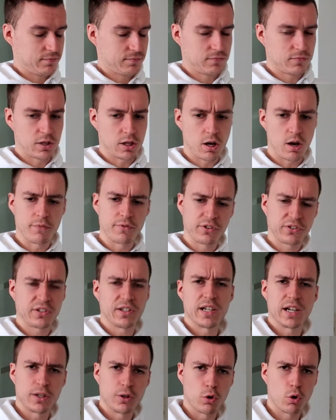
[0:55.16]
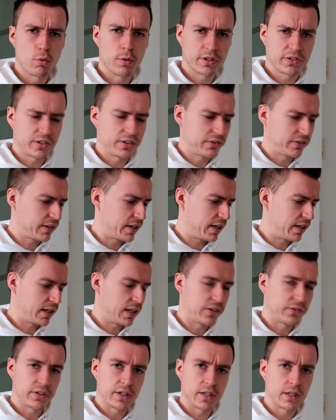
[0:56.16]
Well, obviously I know what's
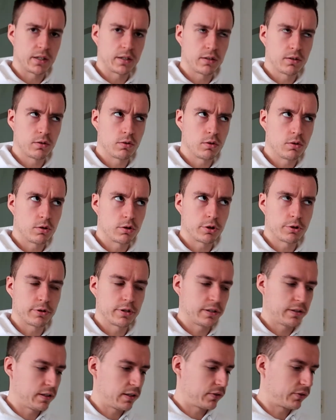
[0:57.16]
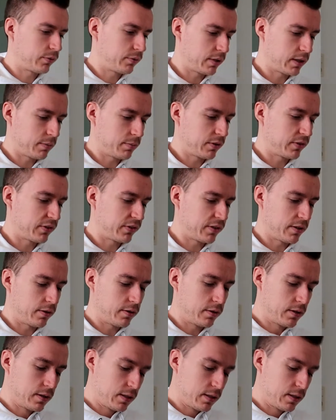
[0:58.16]
inside as I ordered it yesterday, but still.